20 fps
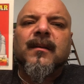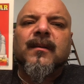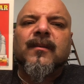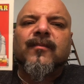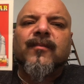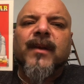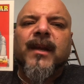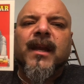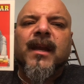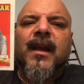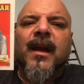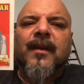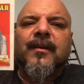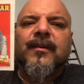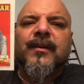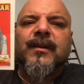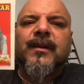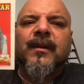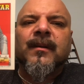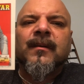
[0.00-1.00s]
the Rickey
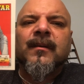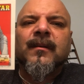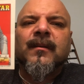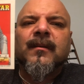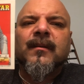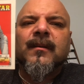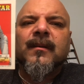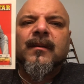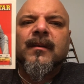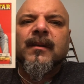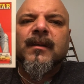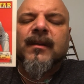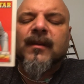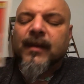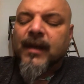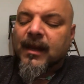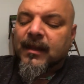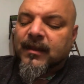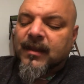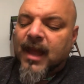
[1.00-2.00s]
Henderson. So I
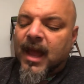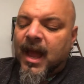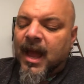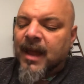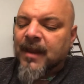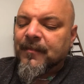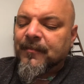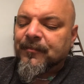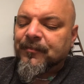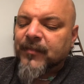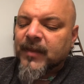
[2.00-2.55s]
got that.